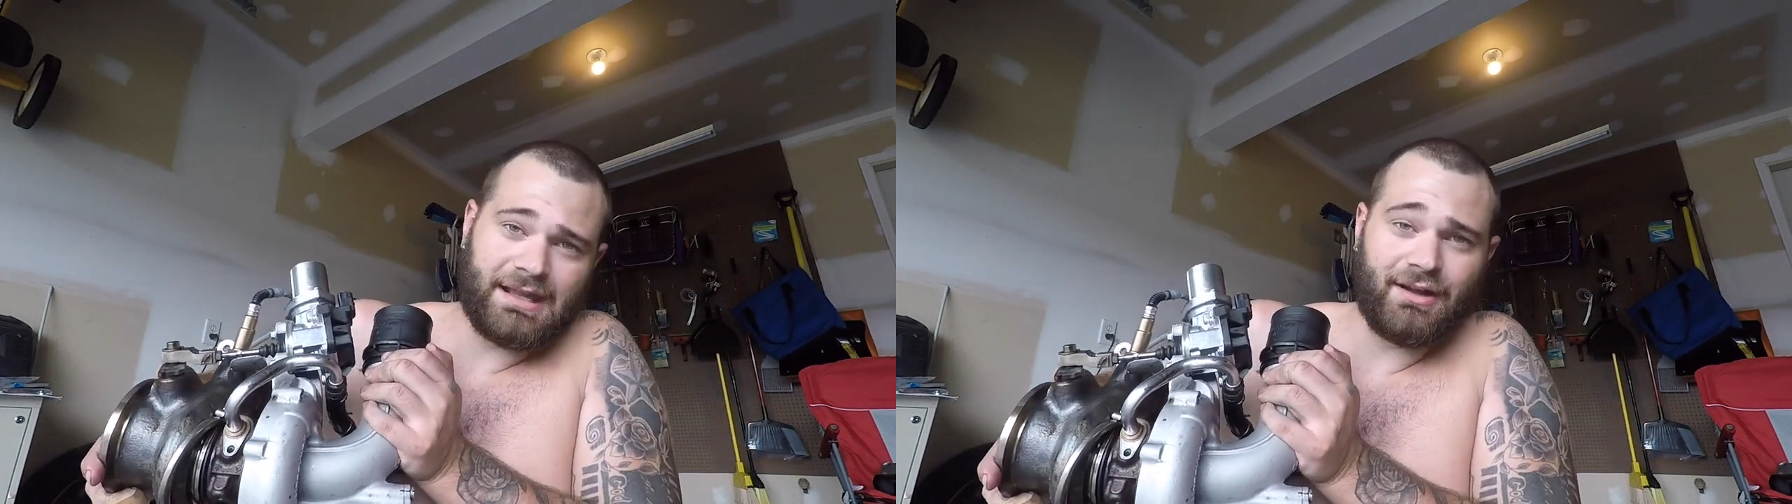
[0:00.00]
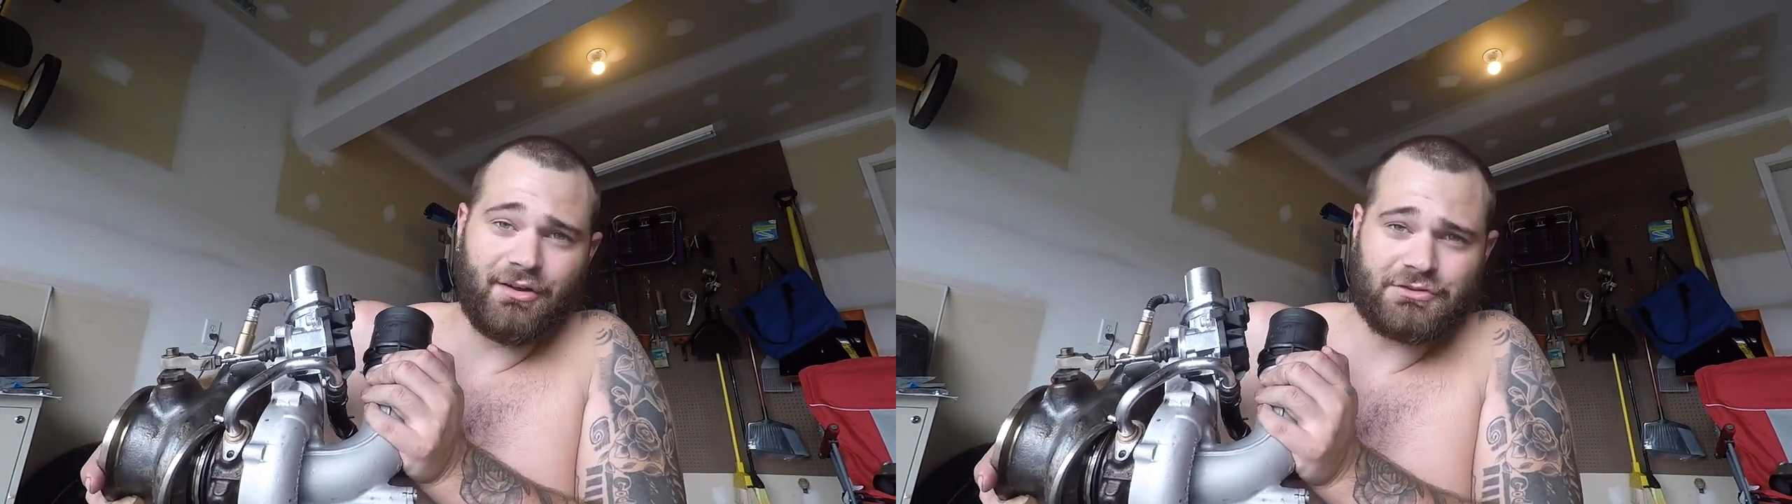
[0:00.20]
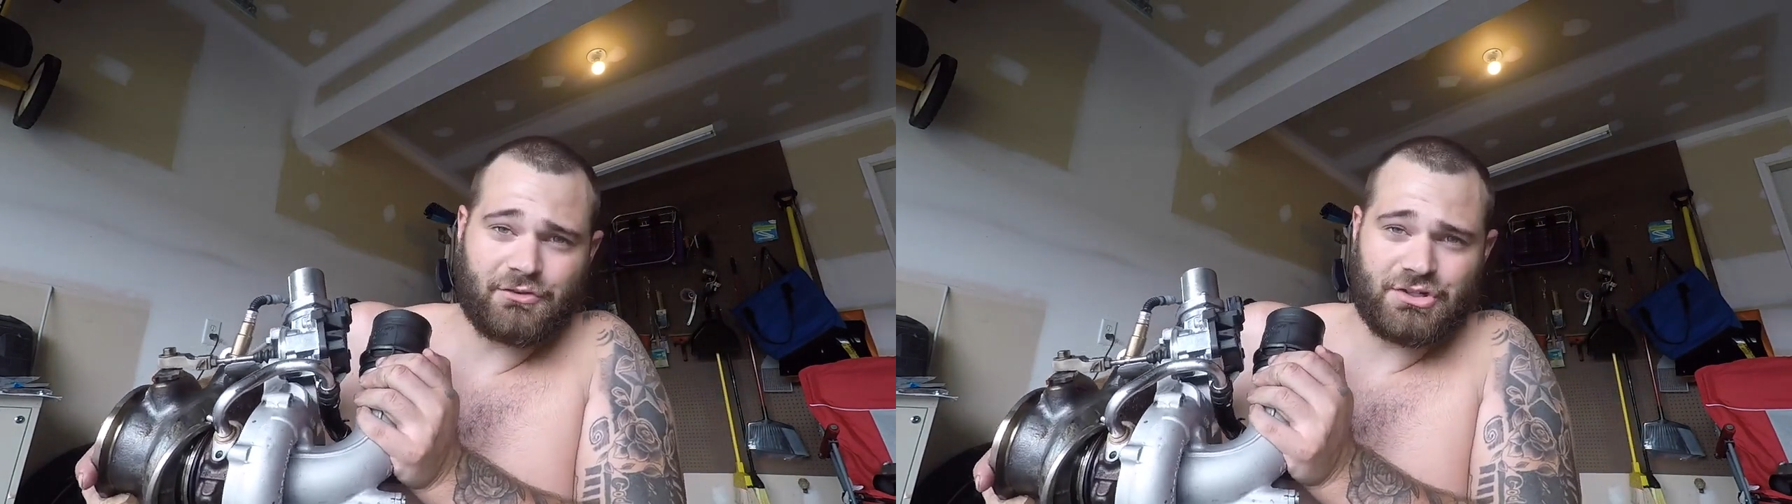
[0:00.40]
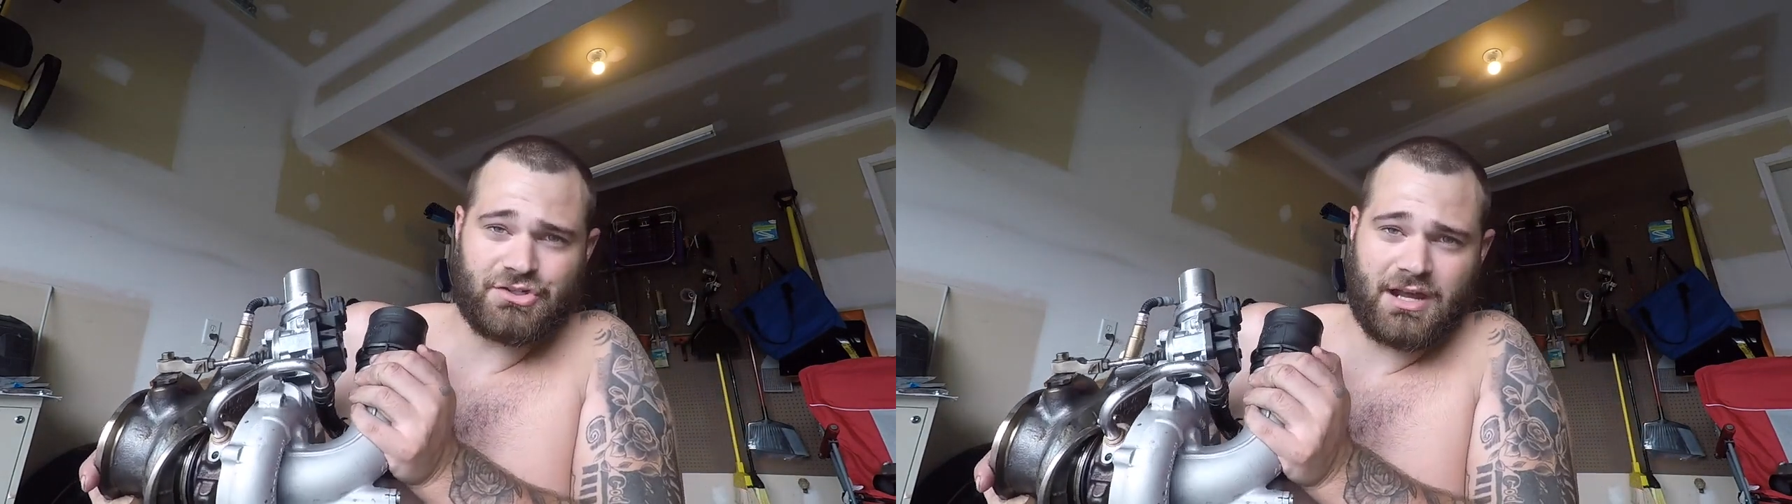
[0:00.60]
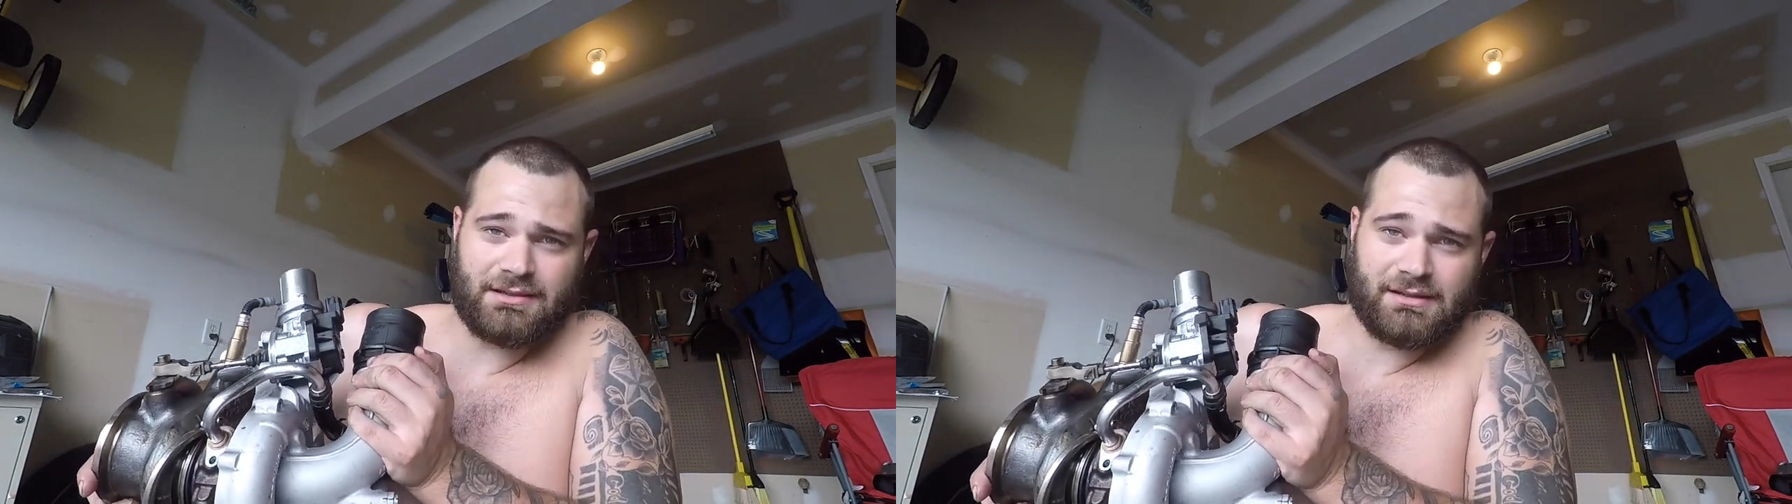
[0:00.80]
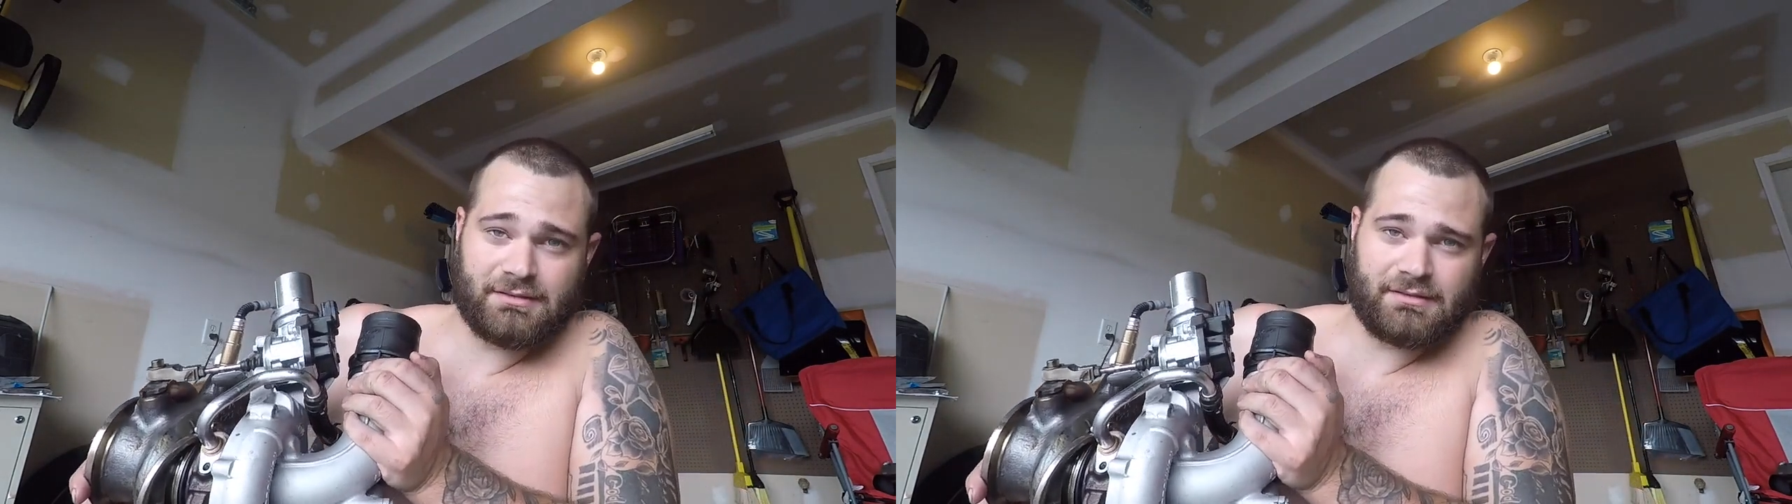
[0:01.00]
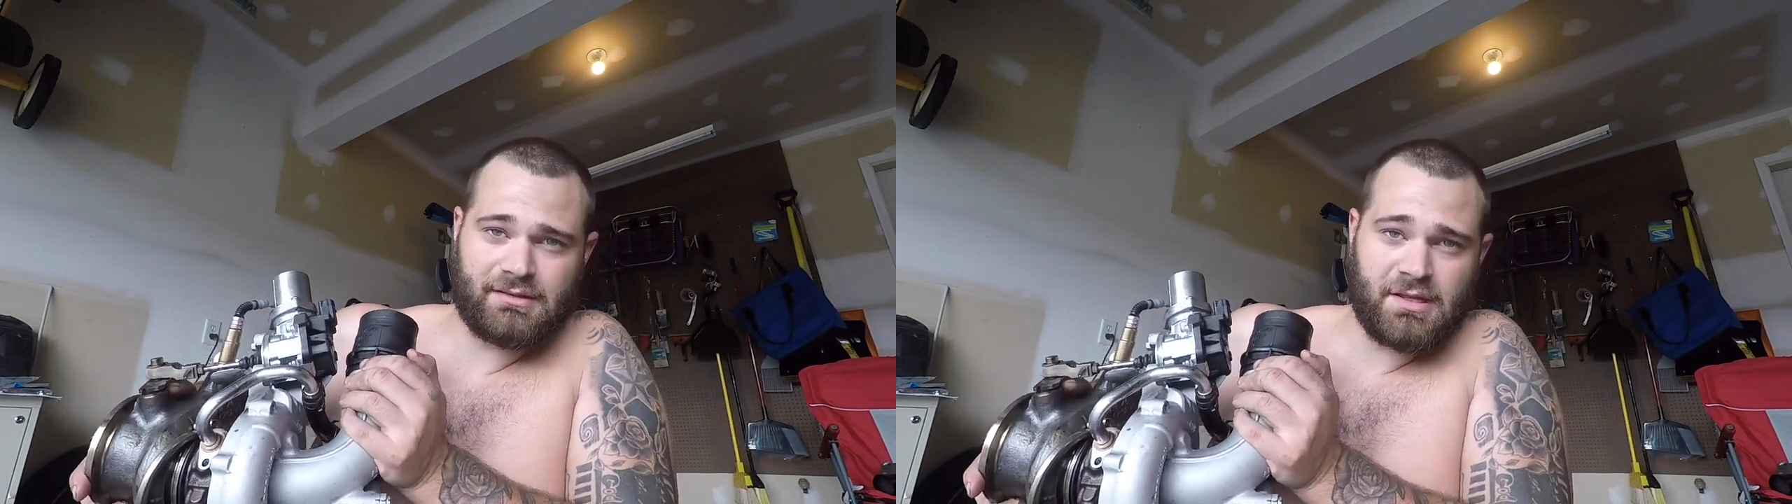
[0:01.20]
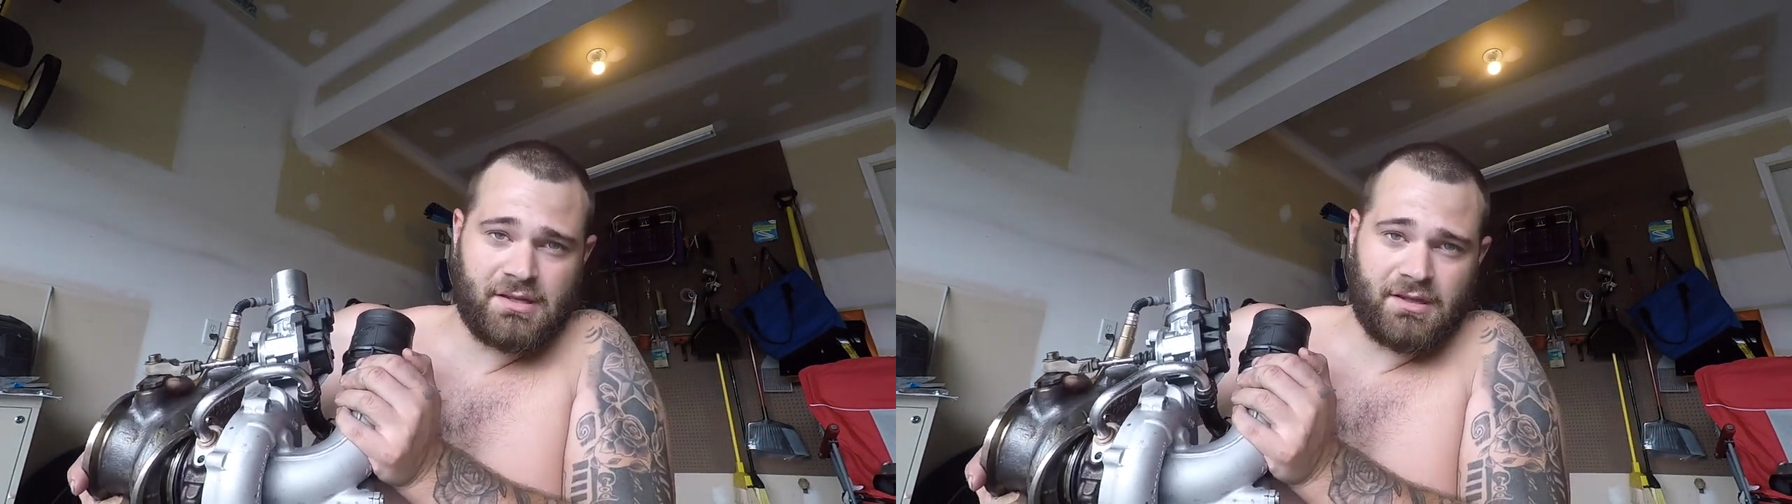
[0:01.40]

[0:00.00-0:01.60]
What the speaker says: then I'll screenshot this